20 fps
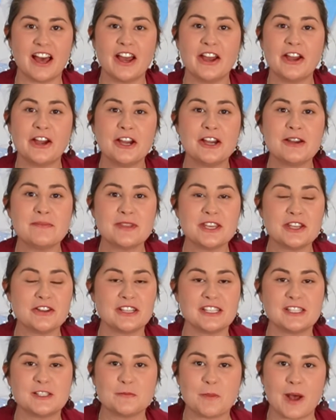I hope that
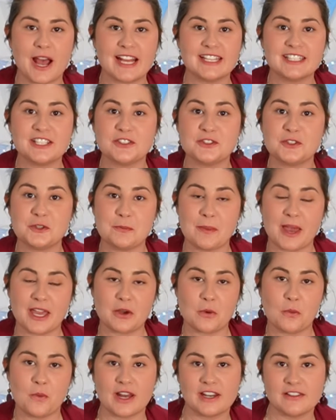you're inspired to
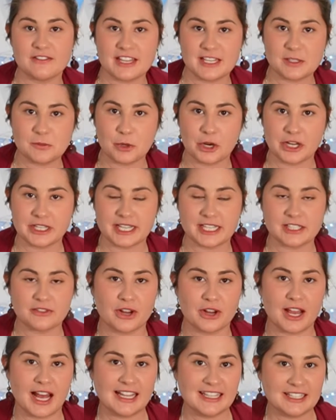make one of these projects
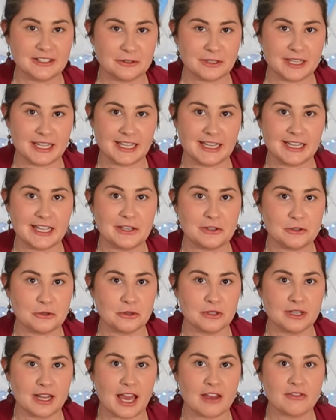a little kid in
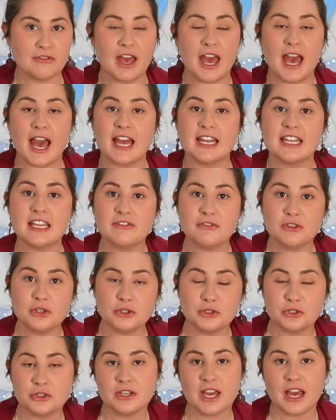your life. And if
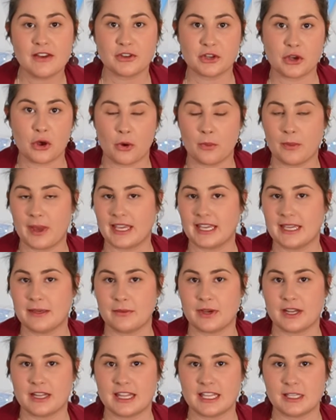you do have a go at making
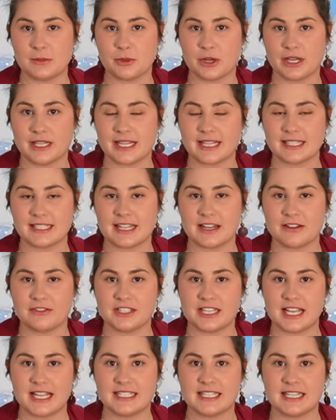one of these projects that I've
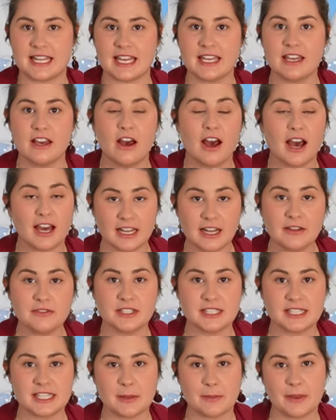shared today, I'd love
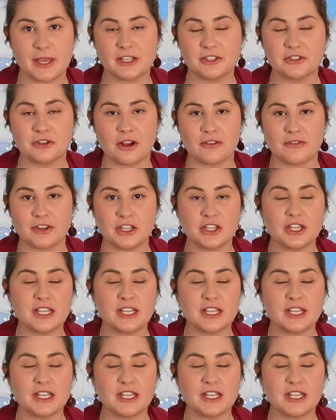to see a picture of it.